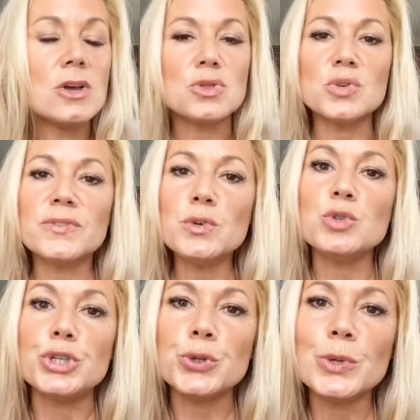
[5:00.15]
Those of you
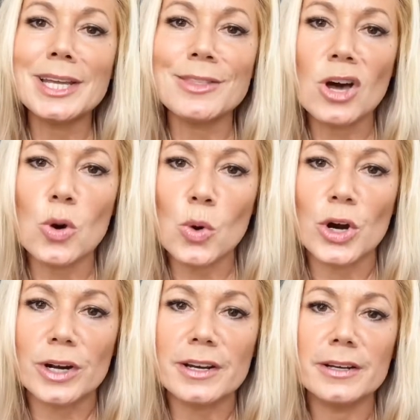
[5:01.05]
doing the
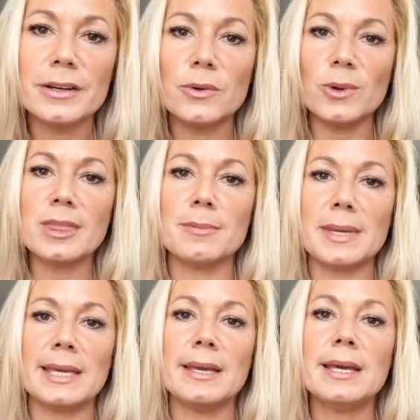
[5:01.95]
work with
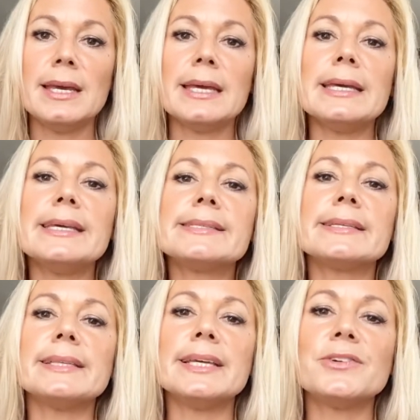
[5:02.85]
me is literally,